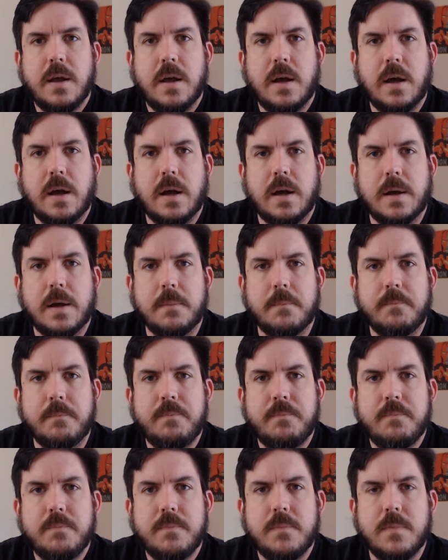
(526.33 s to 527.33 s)

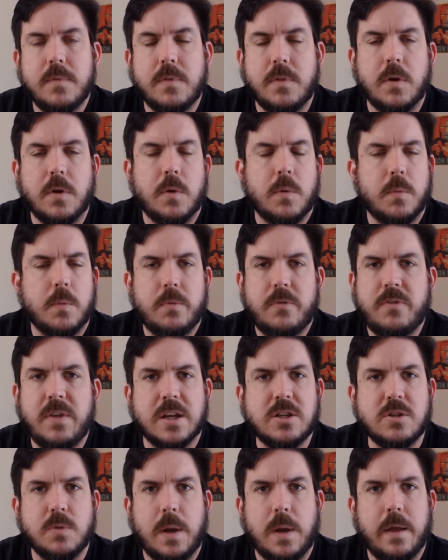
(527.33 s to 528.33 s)
No
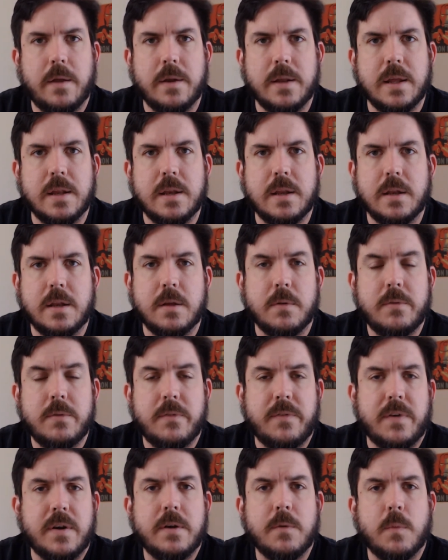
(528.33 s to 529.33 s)
sexuality in it. It was
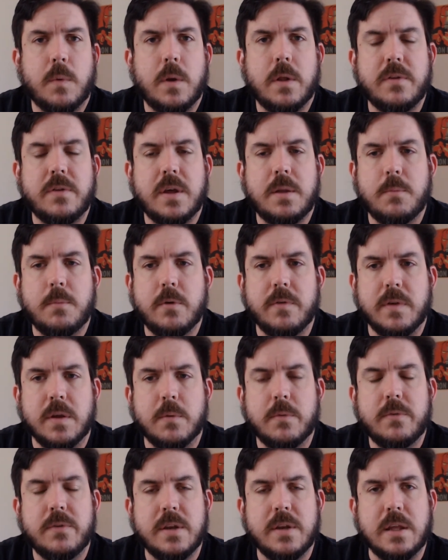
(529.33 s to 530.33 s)
a very well done movie.
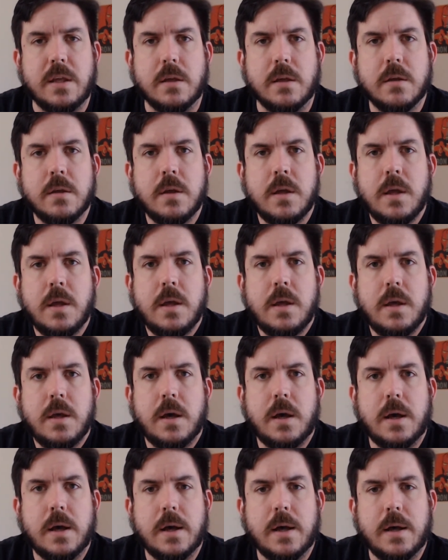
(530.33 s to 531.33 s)
It was neat.
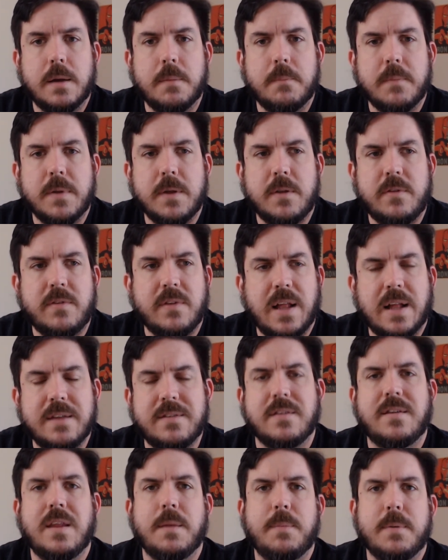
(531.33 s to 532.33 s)
It's
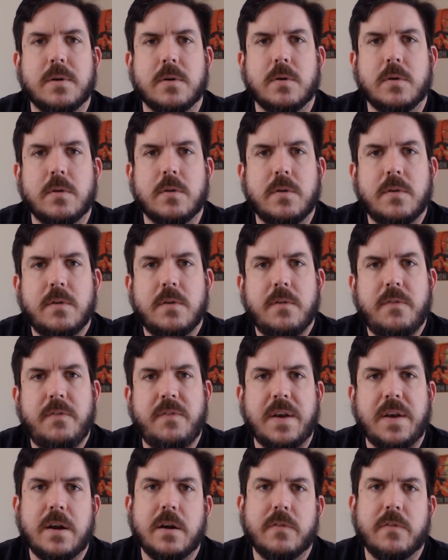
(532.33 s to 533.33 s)
not the typical
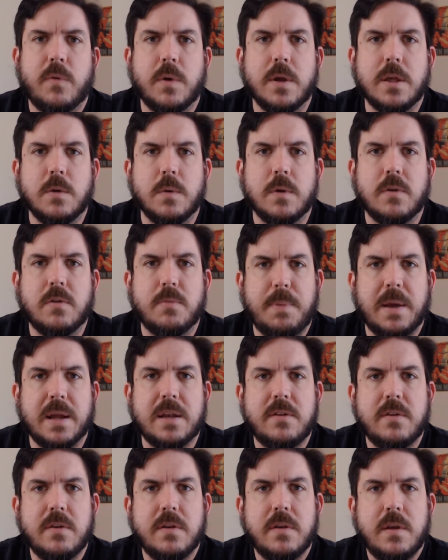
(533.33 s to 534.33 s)
fare of what you
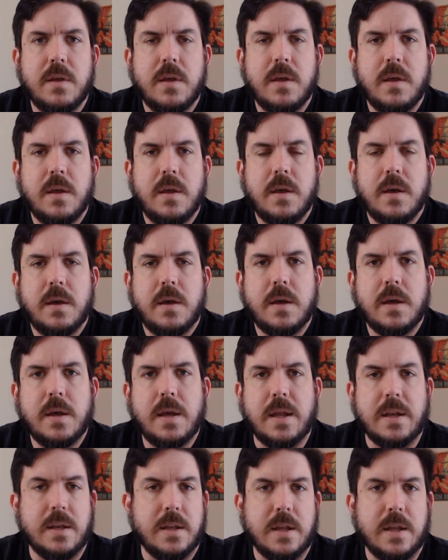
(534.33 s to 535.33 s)
expect,
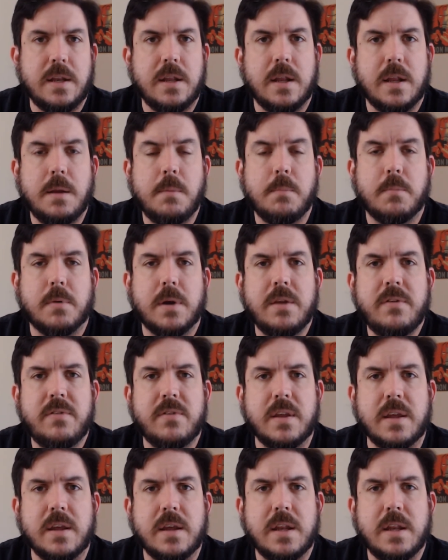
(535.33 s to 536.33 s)
and I
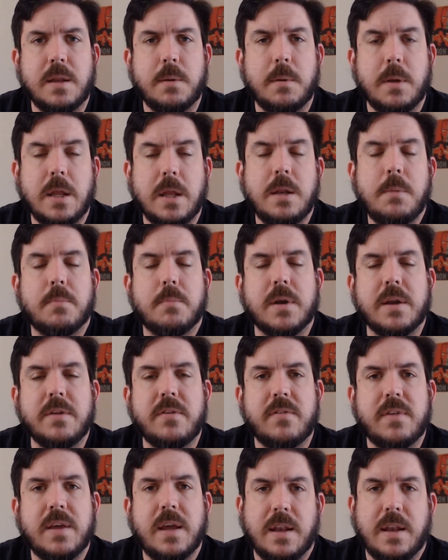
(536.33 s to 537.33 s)
embrace that. And it
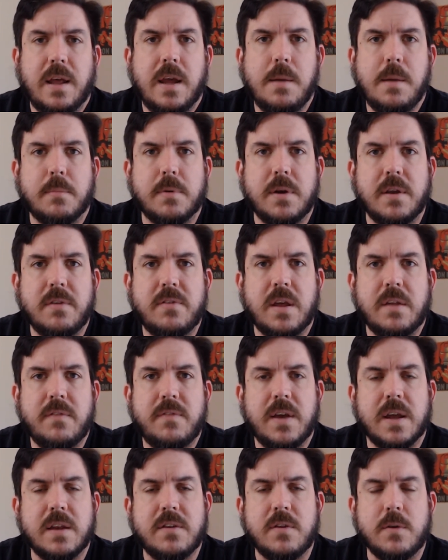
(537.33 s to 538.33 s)
embraces that, and I embrace that
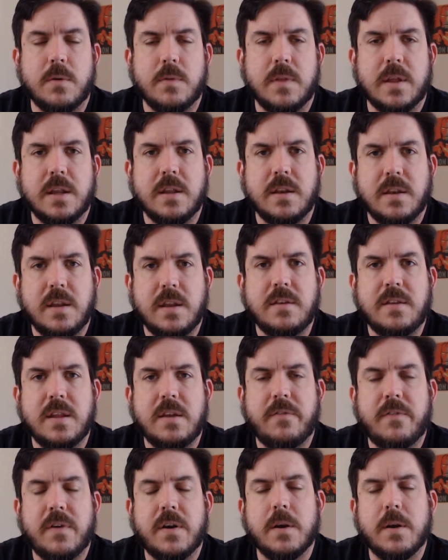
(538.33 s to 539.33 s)
fact too, that it
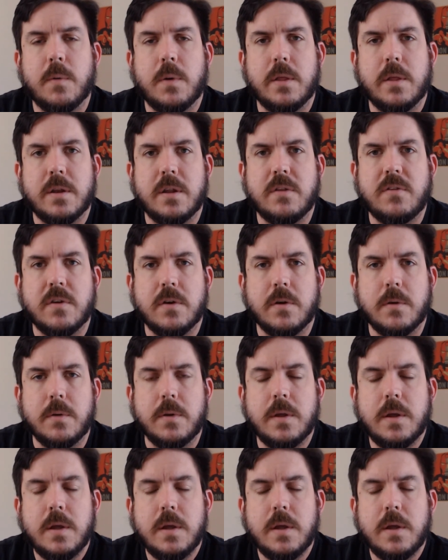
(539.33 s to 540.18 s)
did very well on its own.